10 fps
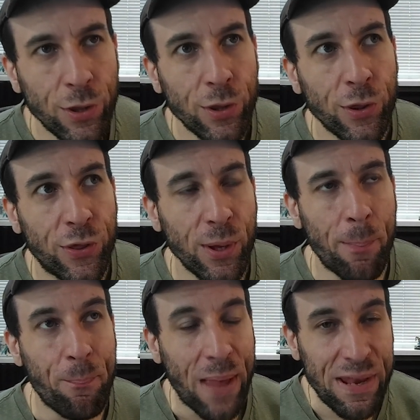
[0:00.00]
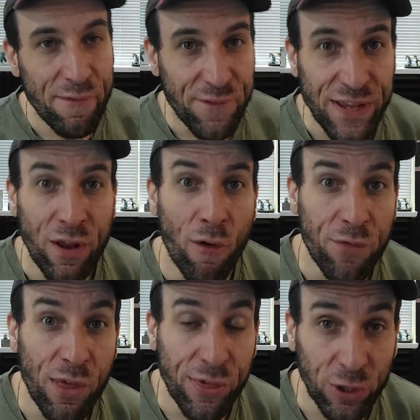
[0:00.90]
the benefit of
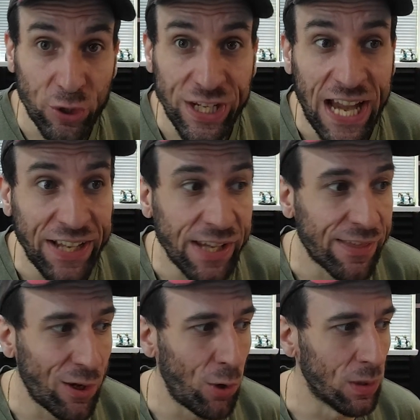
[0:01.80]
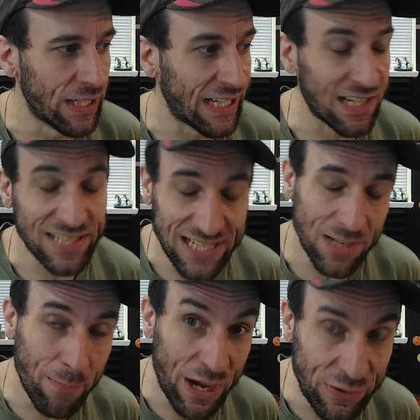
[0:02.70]
the 3080 though like i said in
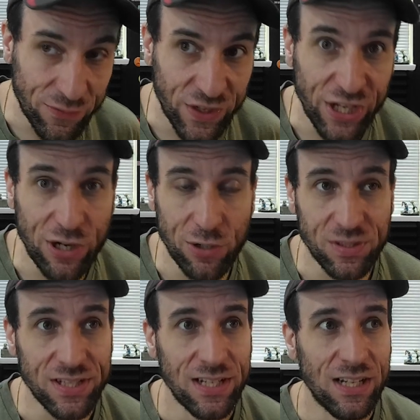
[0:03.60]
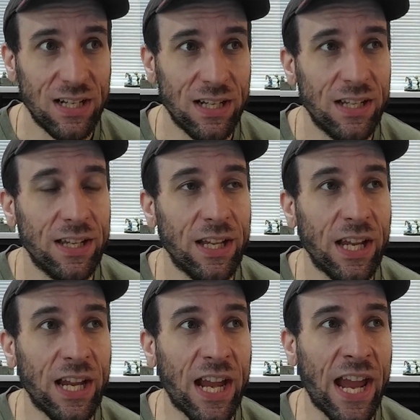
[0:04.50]
my other videos
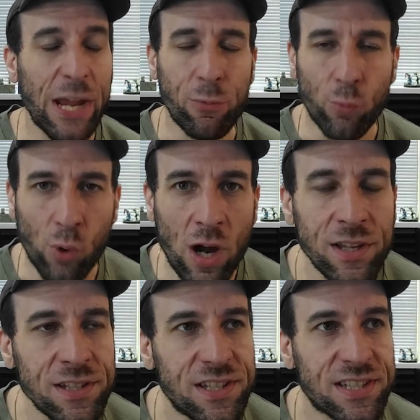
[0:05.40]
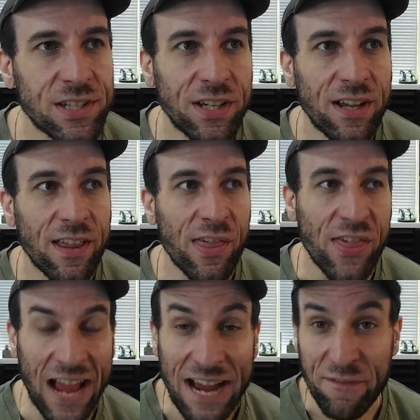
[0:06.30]
it runs
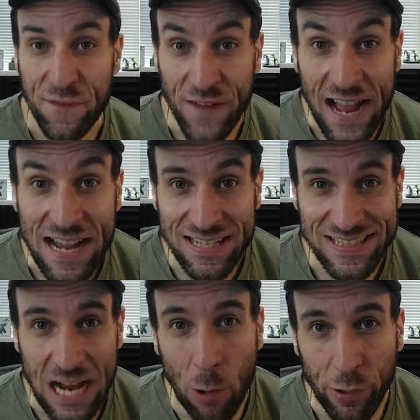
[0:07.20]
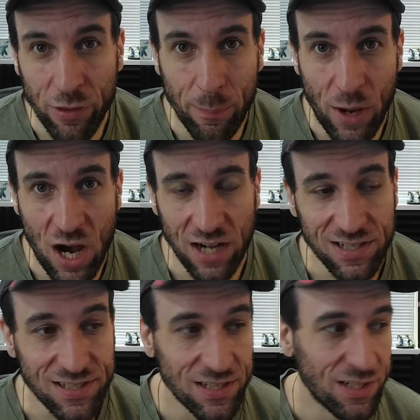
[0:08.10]
that fast out of the
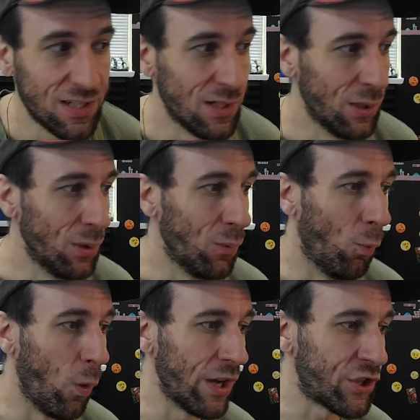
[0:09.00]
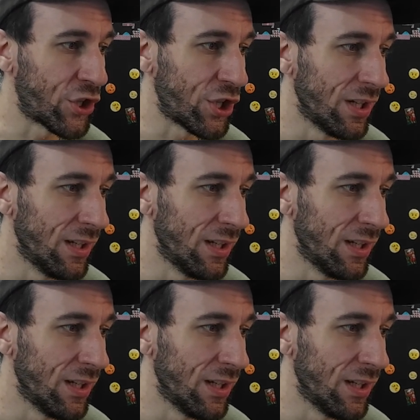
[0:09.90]
box which